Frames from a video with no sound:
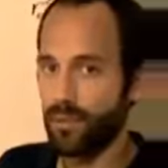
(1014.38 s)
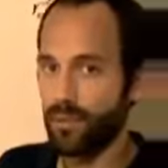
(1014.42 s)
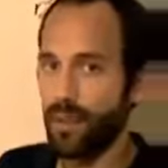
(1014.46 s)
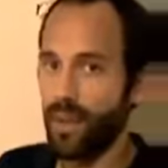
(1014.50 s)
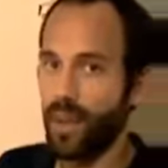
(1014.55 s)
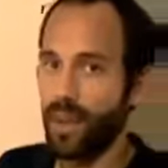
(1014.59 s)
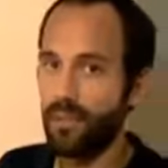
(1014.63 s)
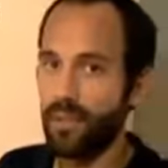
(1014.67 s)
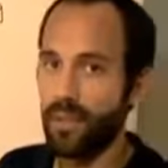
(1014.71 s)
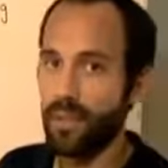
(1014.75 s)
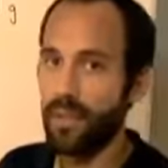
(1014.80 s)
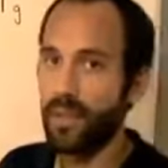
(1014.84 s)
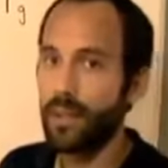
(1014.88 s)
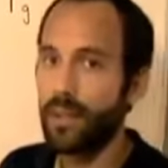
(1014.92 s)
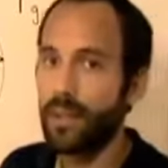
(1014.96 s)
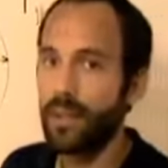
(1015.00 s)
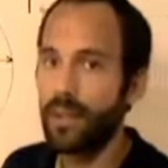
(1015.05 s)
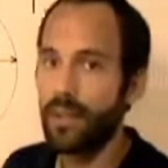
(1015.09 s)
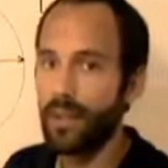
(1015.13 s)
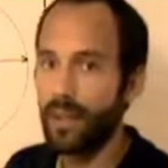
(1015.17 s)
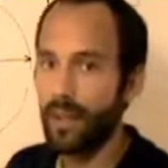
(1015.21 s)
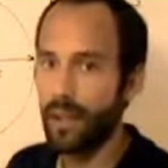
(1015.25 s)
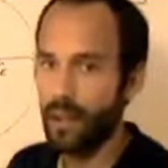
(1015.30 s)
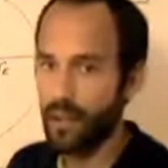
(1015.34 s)
of gravity
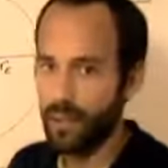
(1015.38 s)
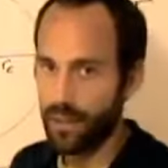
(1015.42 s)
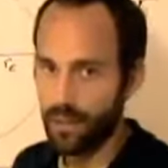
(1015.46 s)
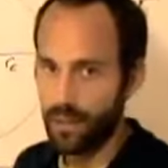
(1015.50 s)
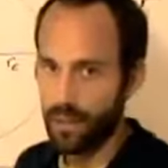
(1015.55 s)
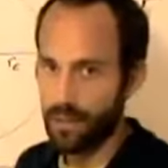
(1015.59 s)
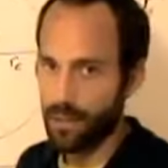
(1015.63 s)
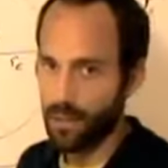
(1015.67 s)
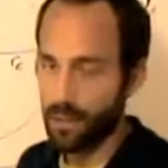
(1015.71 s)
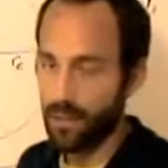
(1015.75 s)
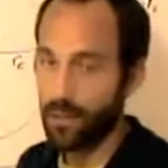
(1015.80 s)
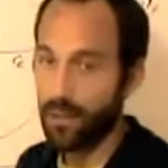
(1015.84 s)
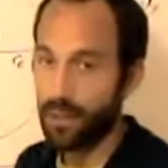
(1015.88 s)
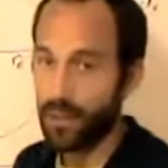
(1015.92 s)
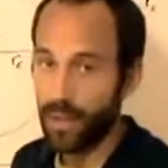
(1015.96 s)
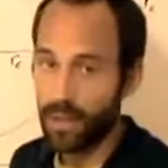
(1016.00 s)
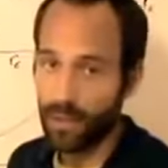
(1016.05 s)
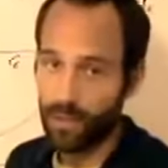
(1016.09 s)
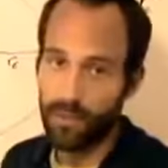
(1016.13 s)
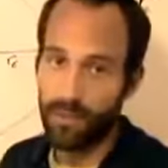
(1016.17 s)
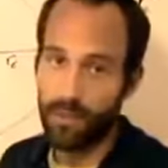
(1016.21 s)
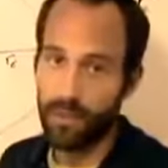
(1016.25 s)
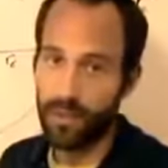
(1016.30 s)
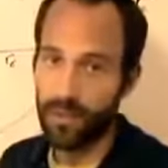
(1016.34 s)
on each other, or
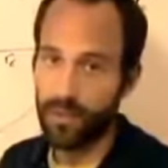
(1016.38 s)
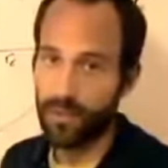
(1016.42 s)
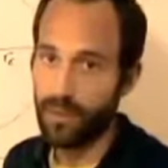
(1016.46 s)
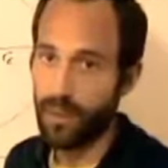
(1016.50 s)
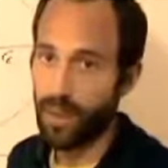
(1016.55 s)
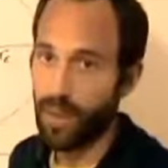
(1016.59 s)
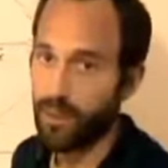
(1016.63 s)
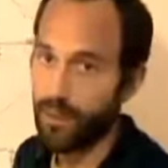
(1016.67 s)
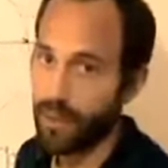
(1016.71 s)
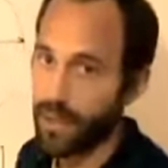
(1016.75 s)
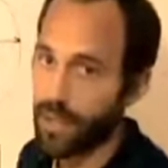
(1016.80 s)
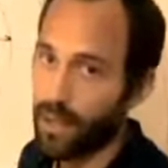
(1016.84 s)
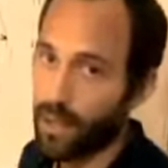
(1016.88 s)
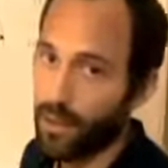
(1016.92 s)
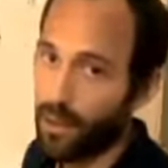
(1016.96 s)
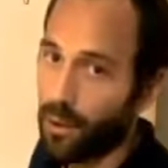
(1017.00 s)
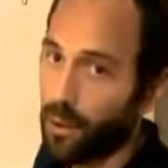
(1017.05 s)
create a force of gravity on